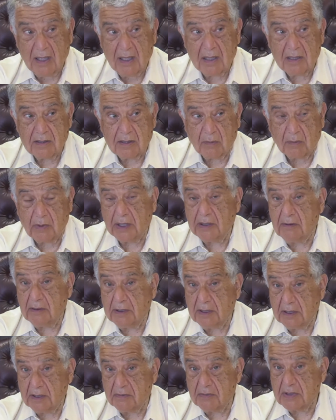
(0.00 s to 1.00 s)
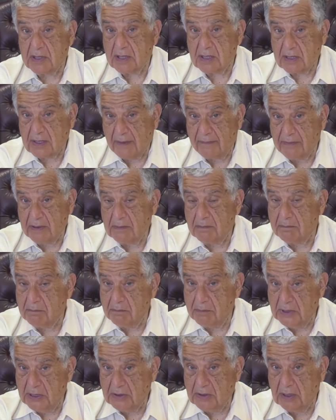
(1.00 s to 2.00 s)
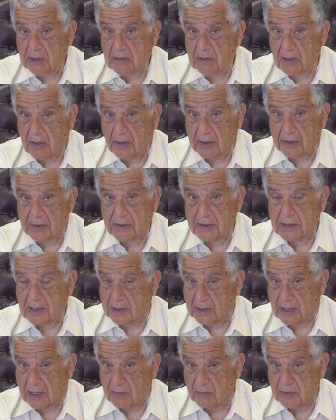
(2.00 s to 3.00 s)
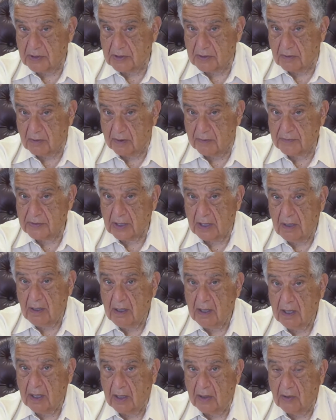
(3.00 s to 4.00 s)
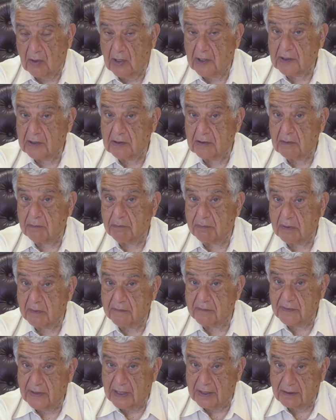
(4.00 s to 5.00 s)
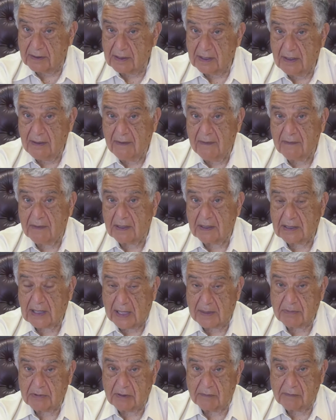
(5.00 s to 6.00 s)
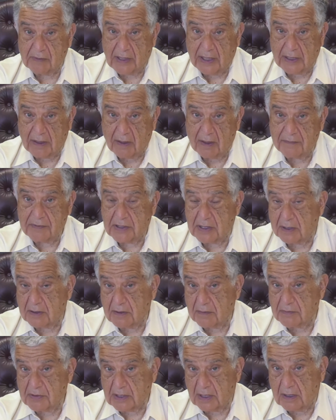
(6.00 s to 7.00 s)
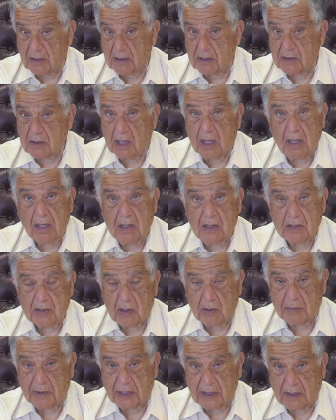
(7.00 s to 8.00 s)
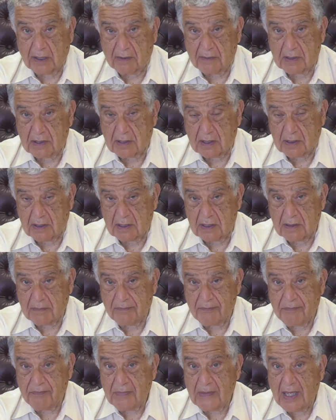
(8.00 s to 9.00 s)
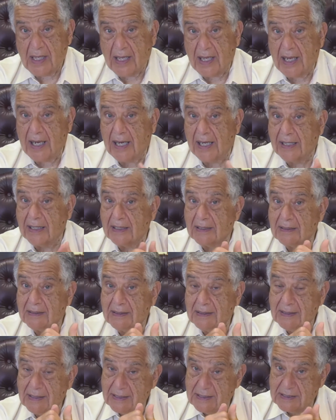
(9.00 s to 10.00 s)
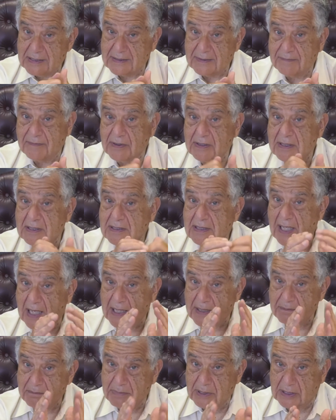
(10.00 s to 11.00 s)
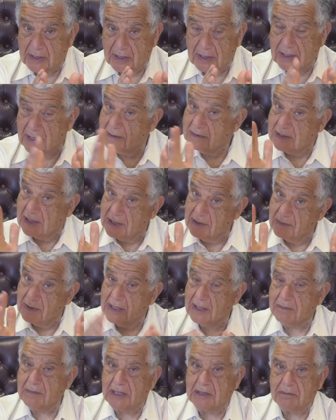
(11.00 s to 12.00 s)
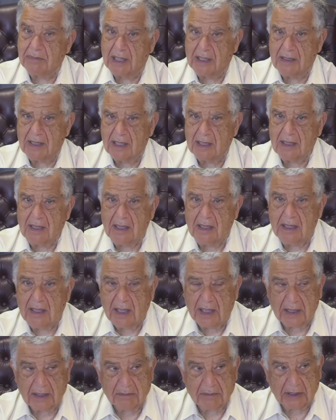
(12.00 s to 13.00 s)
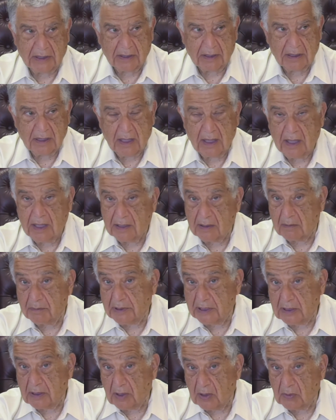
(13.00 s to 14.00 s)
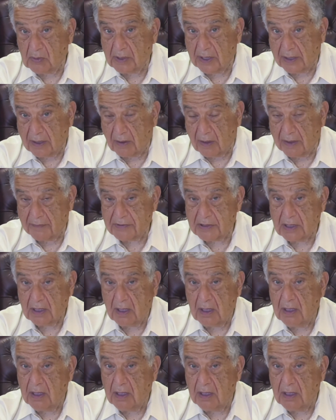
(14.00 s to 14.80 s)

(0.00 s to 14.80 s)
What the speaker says: So we're going to use $7 million in our reserves in order to prevent the types of layoffs that you've seen in so many other cities. And at least for the time being, I'll tell you what I mean by that in a minute, there'll be no layoffs